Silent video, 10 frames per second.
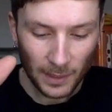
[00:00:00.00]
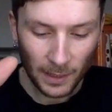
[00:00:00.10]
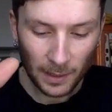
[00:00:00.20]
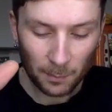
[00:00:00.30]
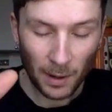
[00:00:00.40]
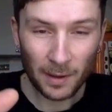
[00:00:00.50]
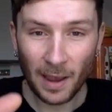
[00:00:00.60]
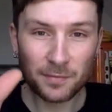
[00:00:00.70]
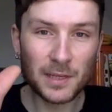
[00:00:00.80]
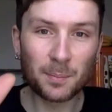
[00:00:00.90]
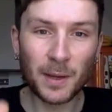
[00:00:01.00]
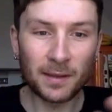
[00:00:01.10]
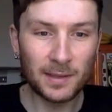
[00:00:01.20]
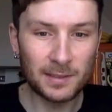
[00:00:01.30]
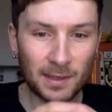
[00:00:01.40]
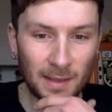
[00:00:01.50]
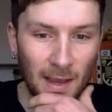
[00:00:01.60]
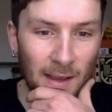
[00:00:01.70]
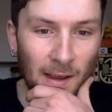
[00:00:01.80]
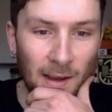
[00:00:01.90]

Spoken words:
my FTP, things like that.